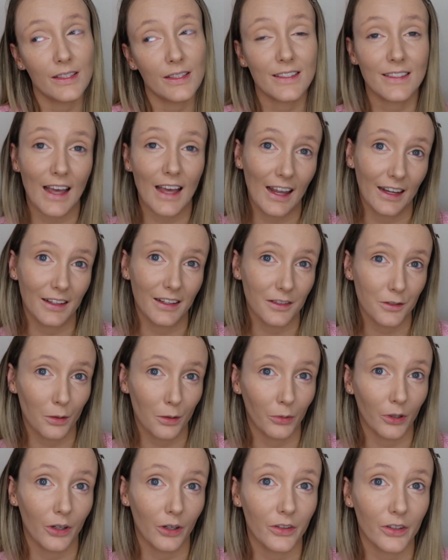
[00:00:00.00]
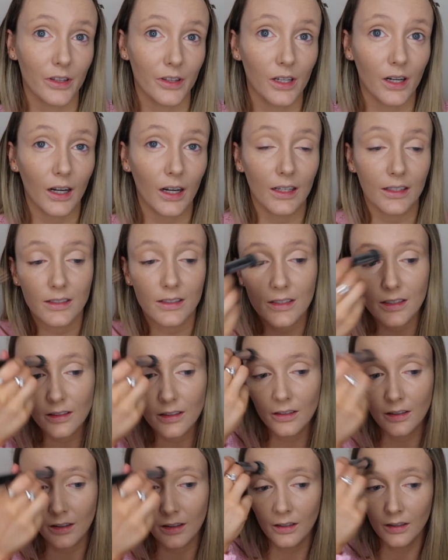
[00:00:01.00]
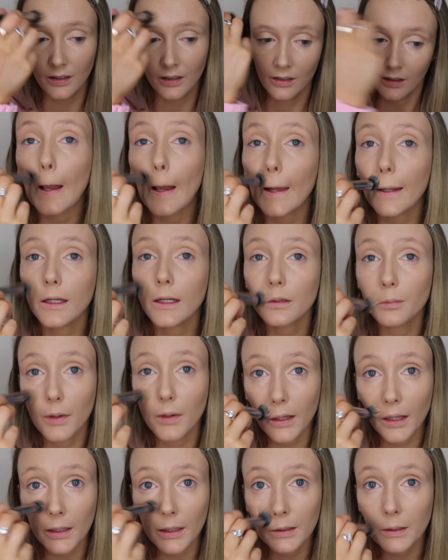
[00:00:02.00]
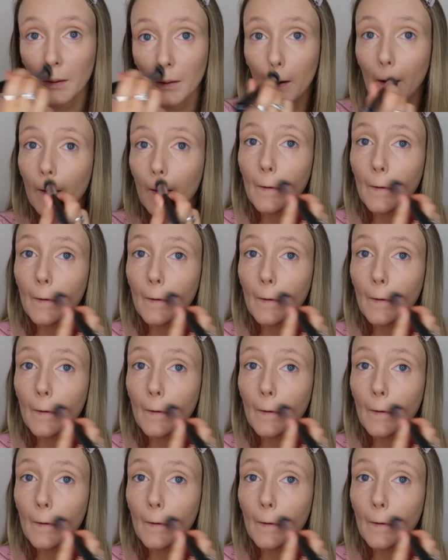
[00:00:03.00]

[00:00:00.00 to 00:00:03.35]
settling somewhere other than Ireland. Blend.